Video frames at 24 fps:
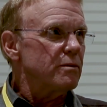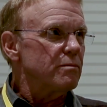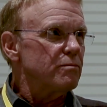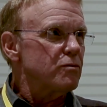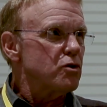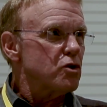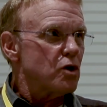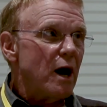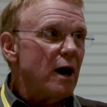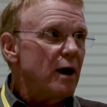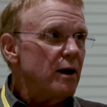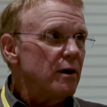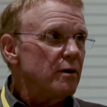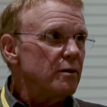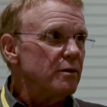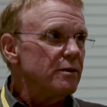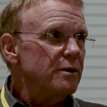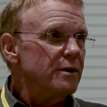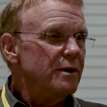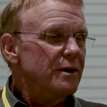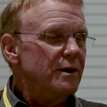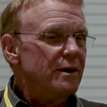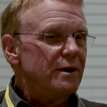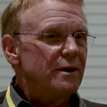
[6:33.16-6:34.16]
a
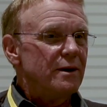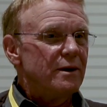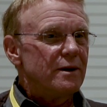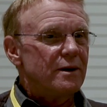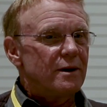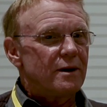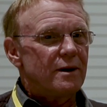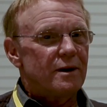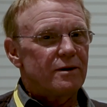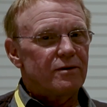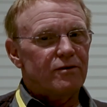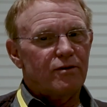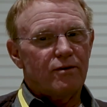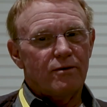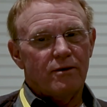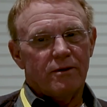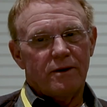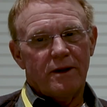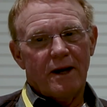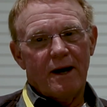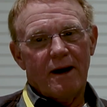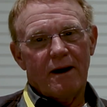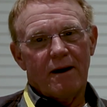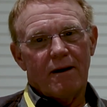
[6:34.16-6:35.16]
child mm-hmm.
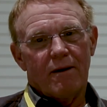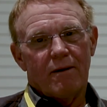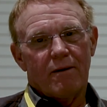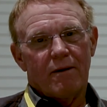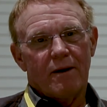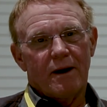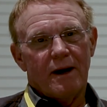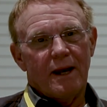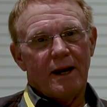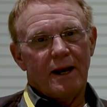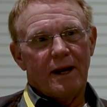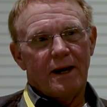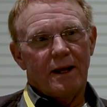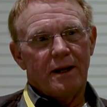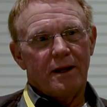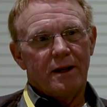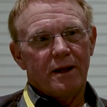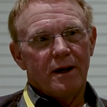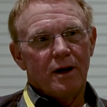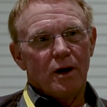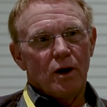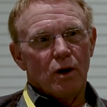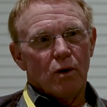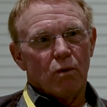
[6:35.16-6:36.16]
until now.
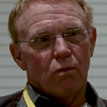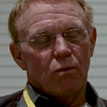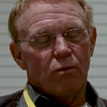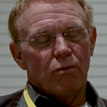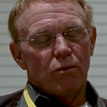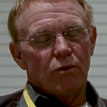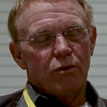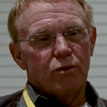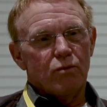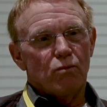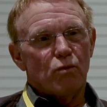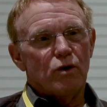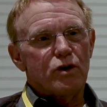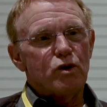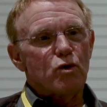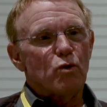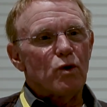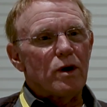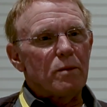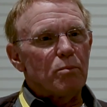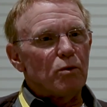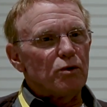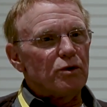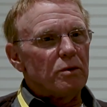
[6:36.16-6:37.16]
And when
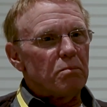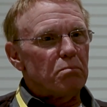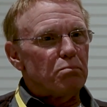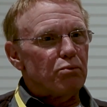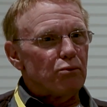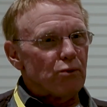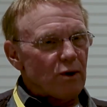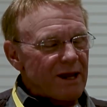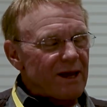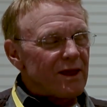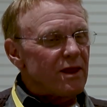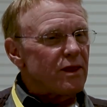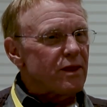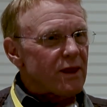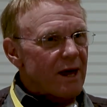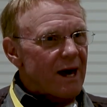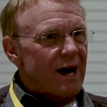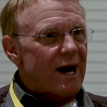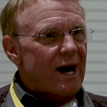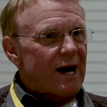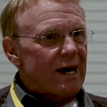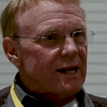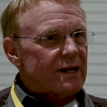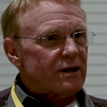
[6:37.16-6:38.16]
you're able to bring
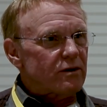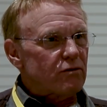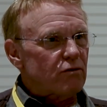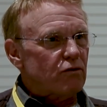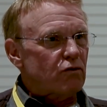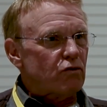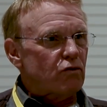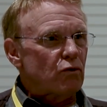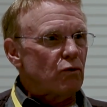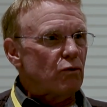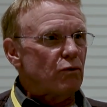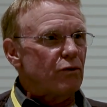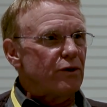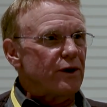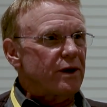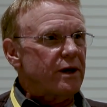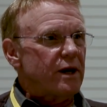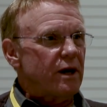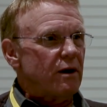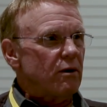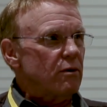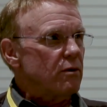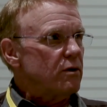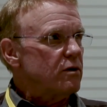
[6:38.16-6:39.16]
that to the
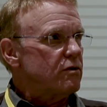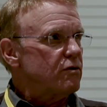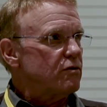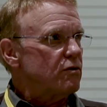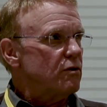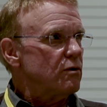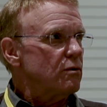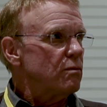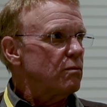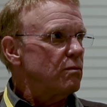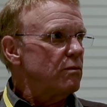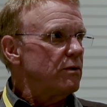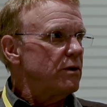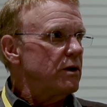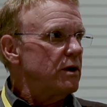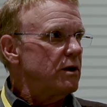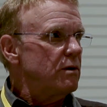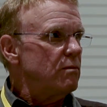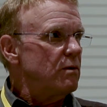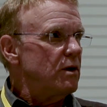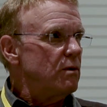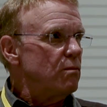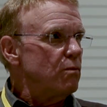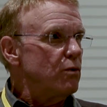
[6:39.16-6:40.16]
character
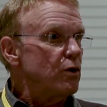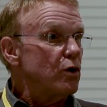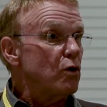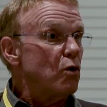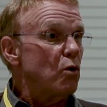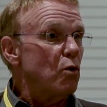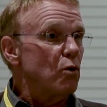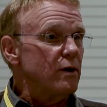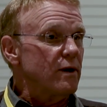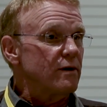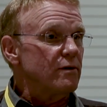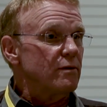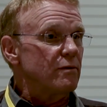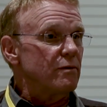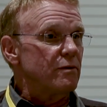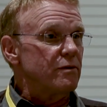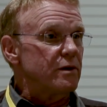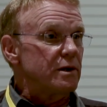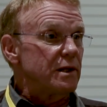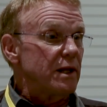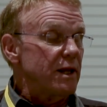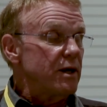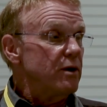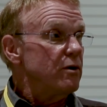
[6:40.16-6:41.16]
in recording
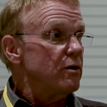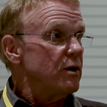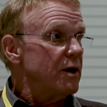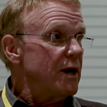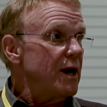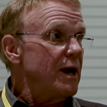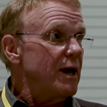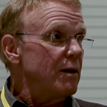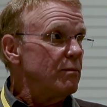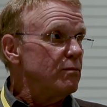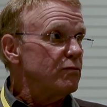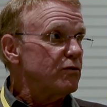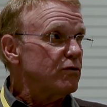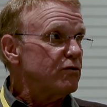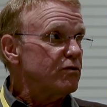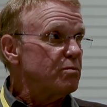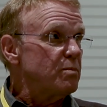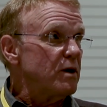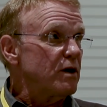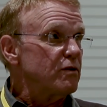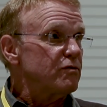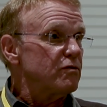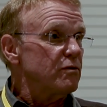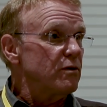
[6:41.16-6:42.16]
the later games,
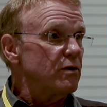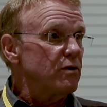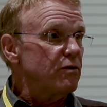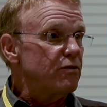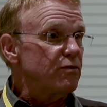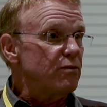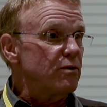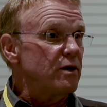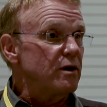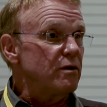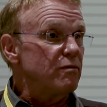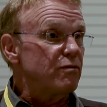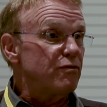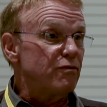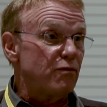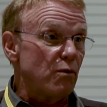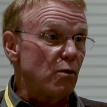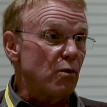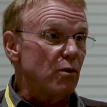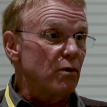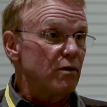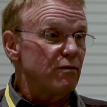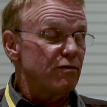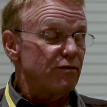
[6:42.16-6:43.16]
especially 3 mm-hmm. and
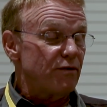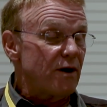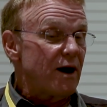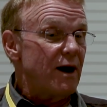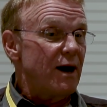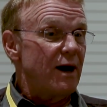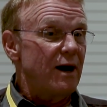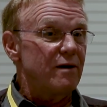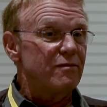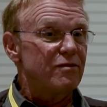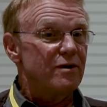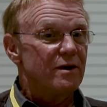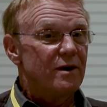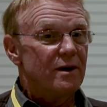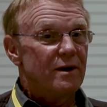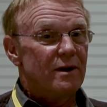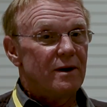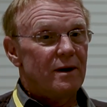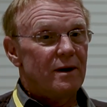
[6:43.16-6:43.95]
4 and 5,